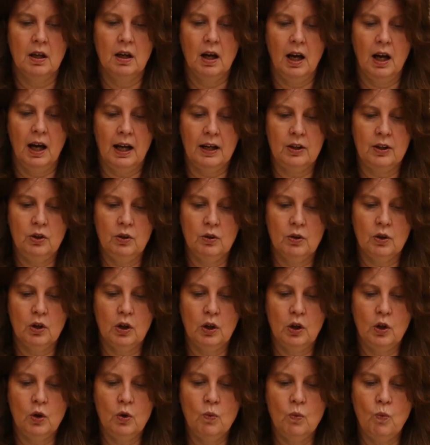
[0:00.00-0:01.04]
and you
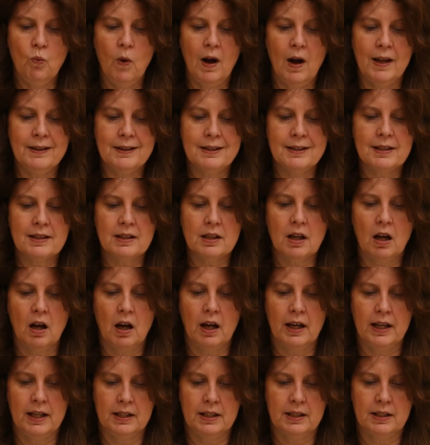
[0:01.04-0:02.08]
glue one
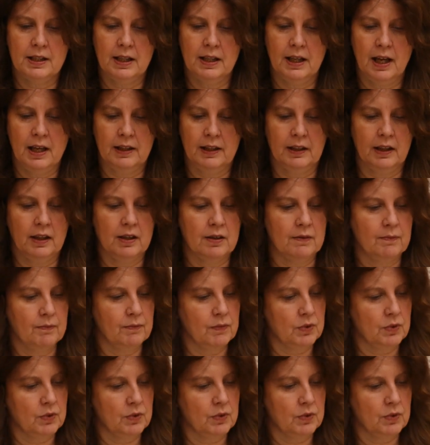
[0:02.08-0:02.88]
side together